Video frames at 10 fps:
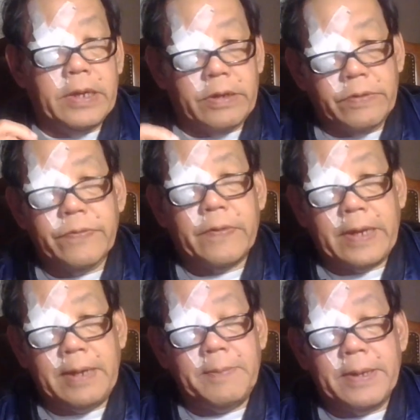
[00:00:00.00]
and also
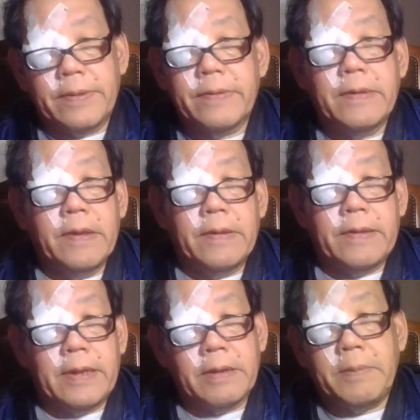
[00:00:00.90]
emails
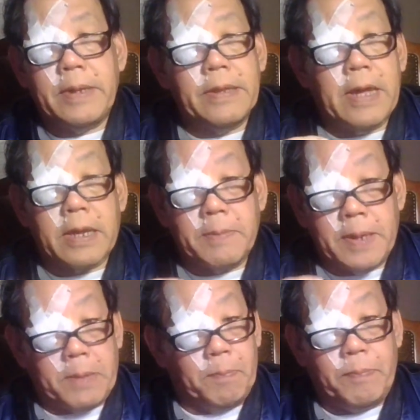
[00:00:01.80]
telling me I can
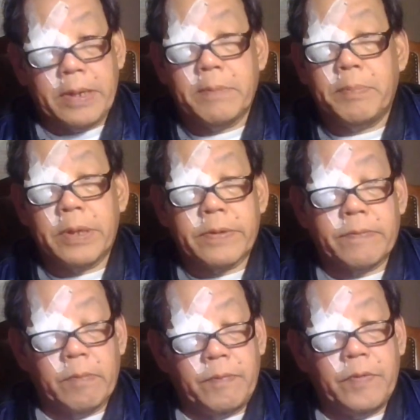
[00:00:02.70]
make big
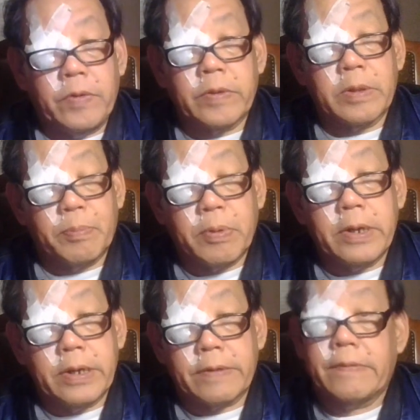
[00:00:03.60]
bucks reviewing their
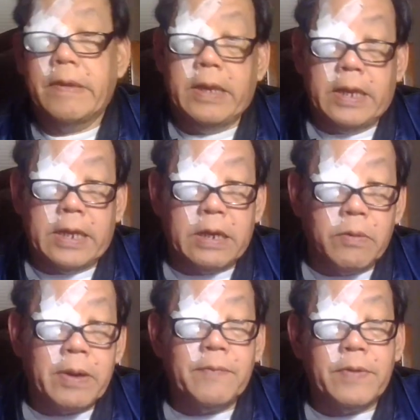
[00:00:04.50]
products. And I
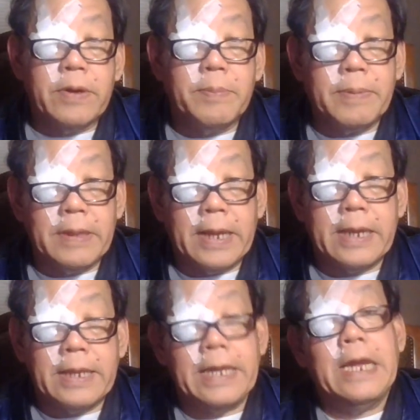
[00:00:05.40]
write very
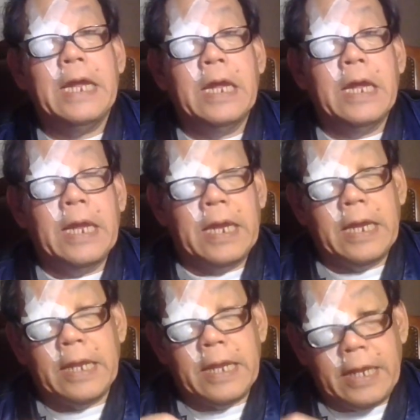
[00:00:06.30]
politely
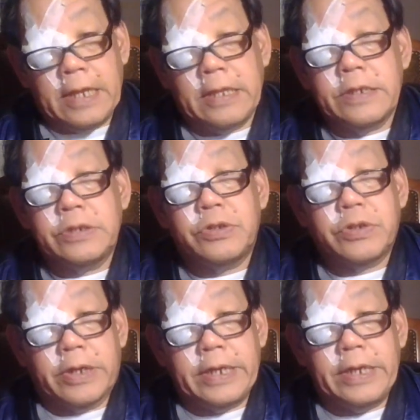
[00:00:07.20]
English,
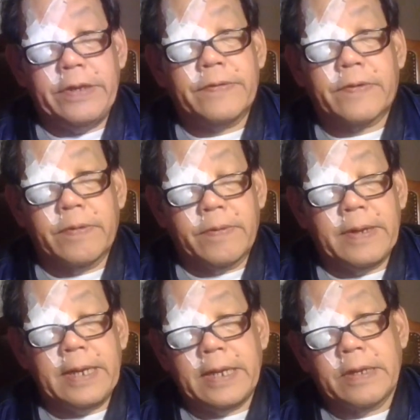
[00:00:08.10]
Chinese,
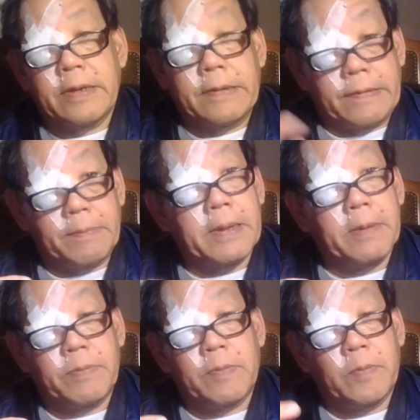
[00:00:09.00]
Korean,
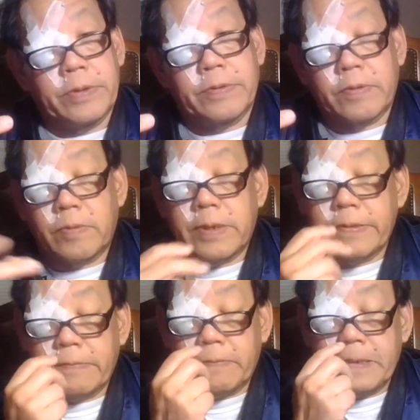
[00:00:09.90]
sometimes once or
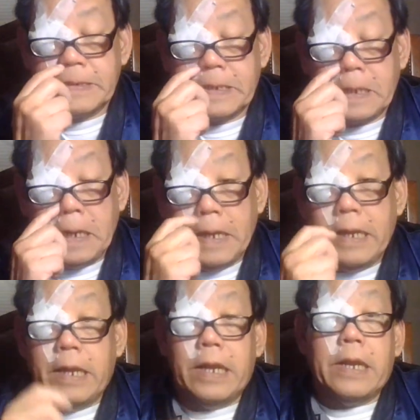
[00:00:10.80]
twice in Russian.
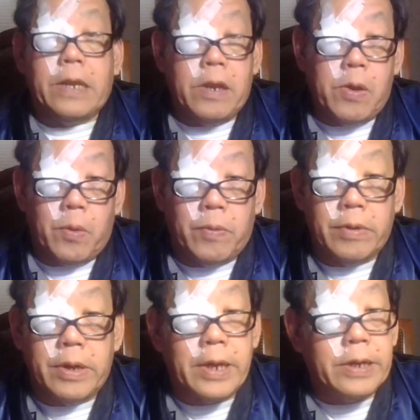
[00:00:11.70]
No,
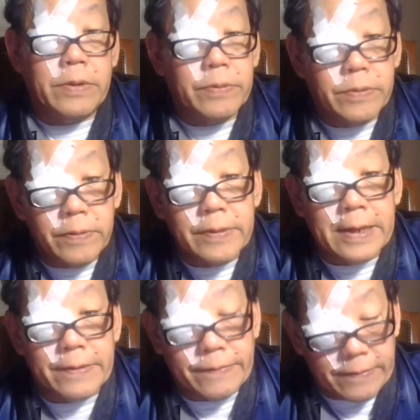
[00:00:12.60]
I don't do
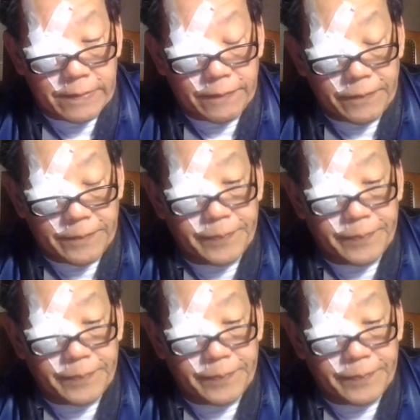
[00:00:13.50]
that stuff.